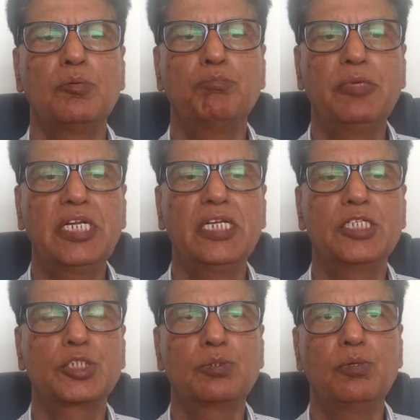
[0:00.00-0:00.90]
middle
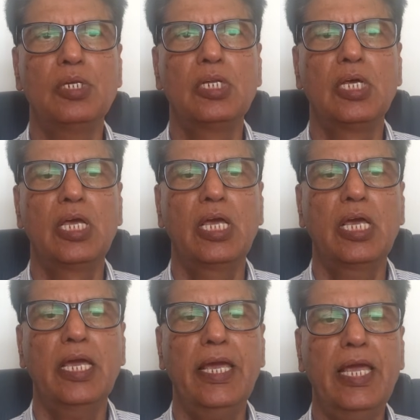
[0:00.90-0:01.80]
school
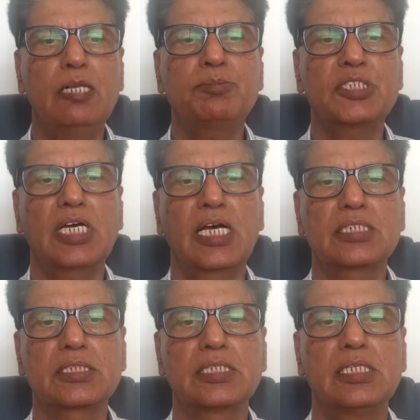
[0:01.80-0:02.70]
helps
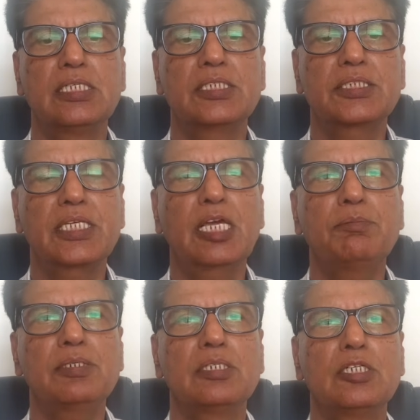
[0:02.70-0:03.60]
us
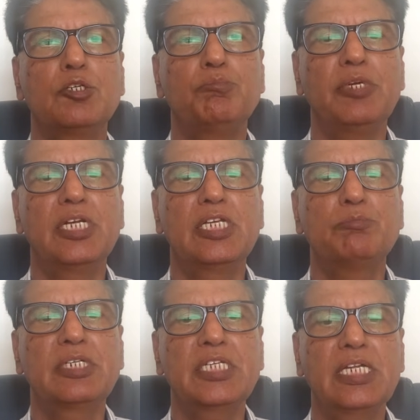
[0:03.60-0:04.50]
save building
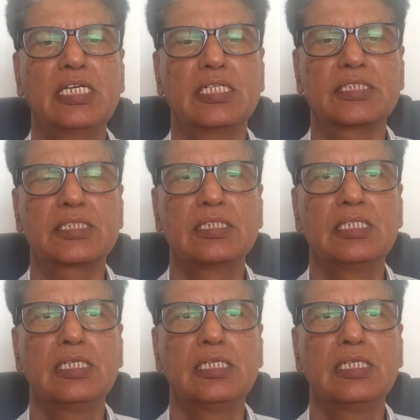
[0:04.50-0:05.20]
materials.